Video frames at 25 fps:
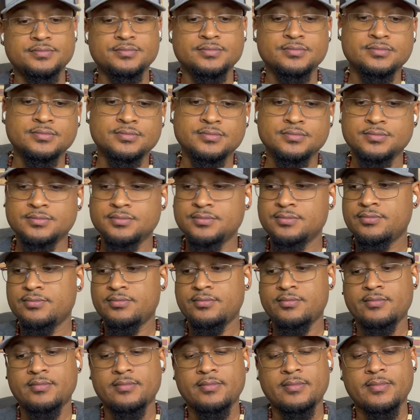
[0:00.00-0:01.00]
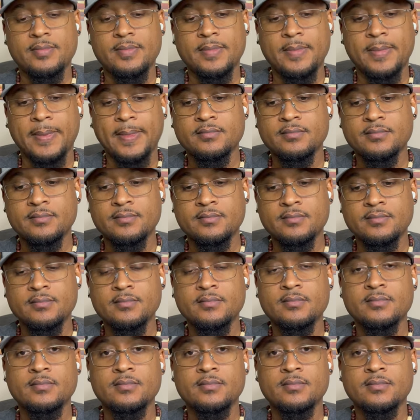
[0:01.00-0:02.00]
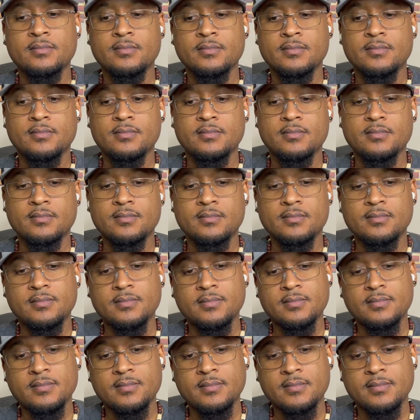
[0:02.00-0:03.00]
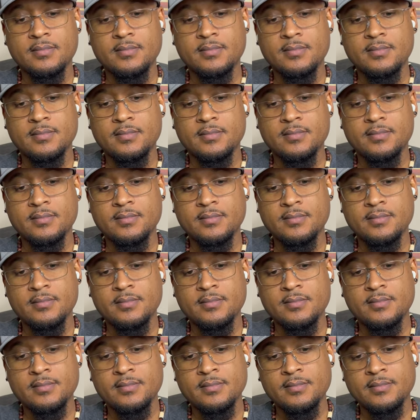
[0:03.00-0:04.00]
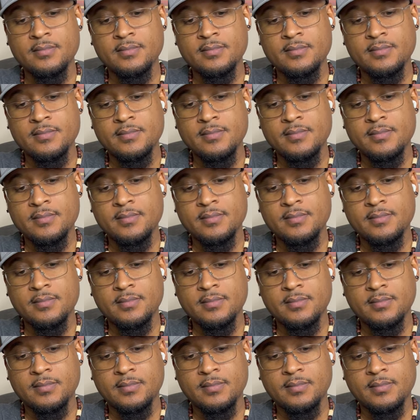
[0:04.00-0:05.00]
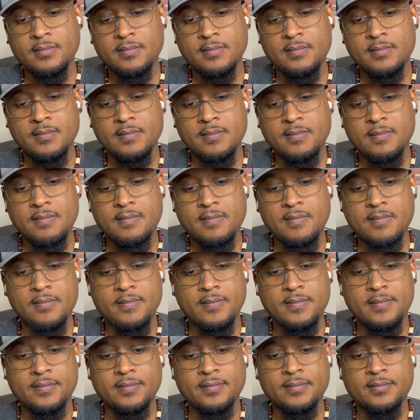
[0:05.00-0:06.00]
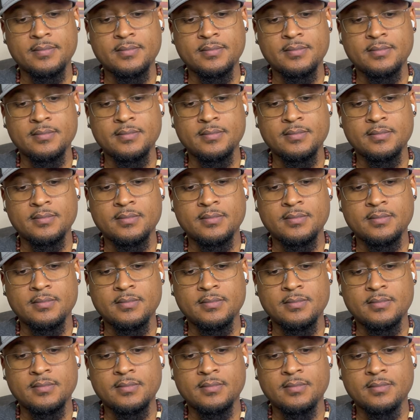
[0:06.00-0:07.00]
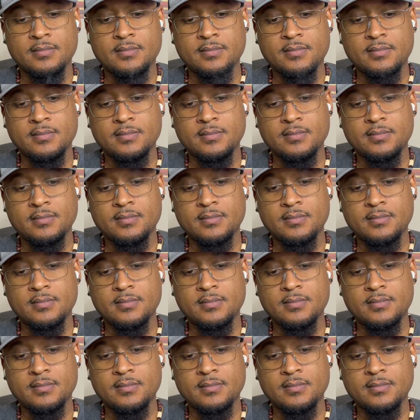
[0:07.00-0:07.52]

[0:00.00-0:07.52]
Nobody speaks.